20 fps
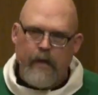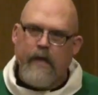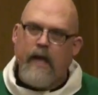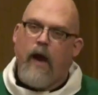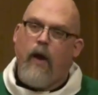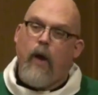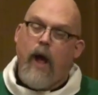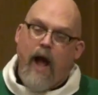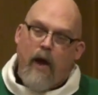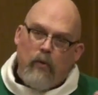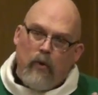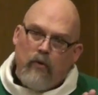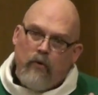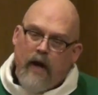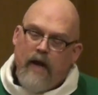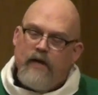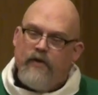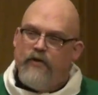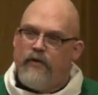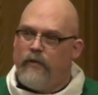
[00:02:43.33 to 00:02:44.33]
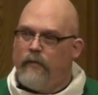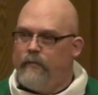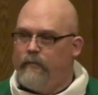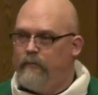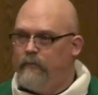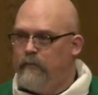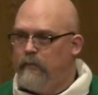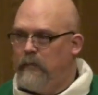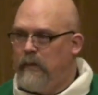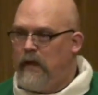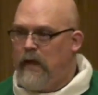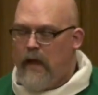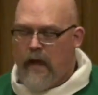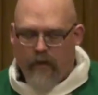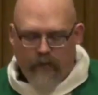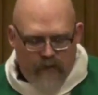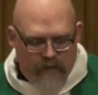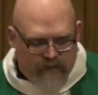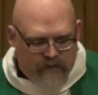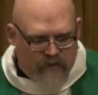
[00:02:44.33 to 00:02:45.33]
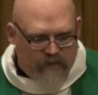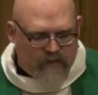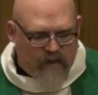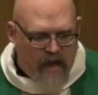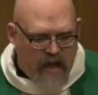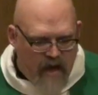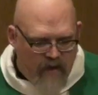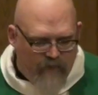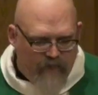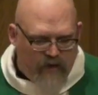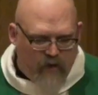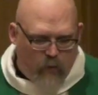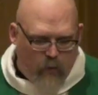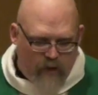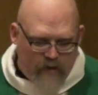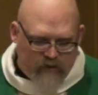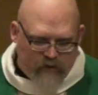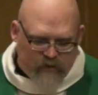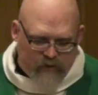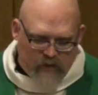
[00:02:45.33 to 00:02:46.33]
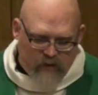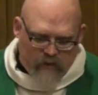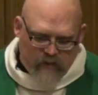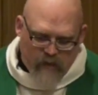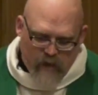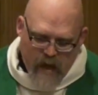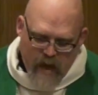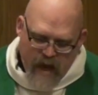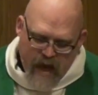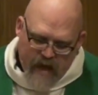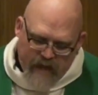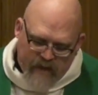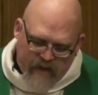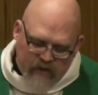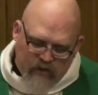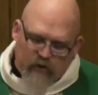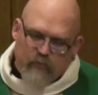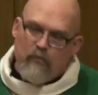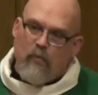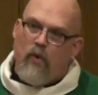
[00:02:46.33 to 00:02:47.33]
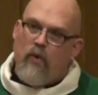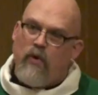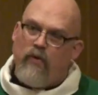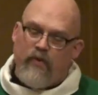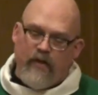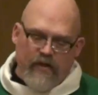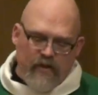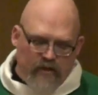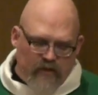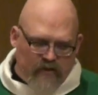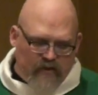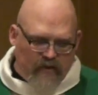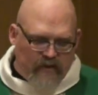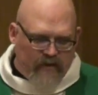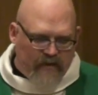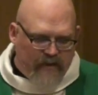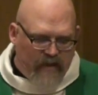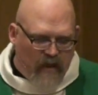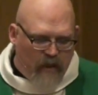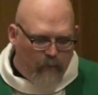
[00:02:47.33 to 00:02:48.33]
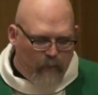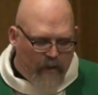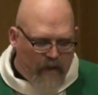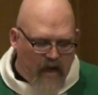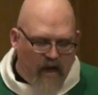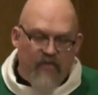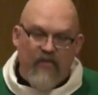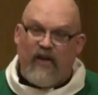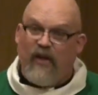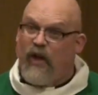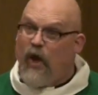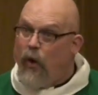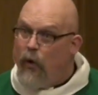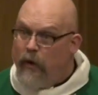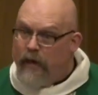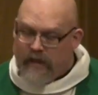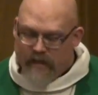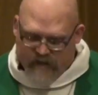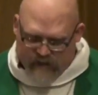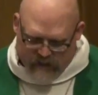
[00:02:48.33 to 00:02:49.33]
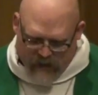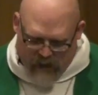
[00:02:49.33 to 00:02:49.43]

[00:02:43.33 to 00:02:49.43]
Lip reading: Now, I will grant you, this is a heavy question, and it is more than just a little bit on the loaded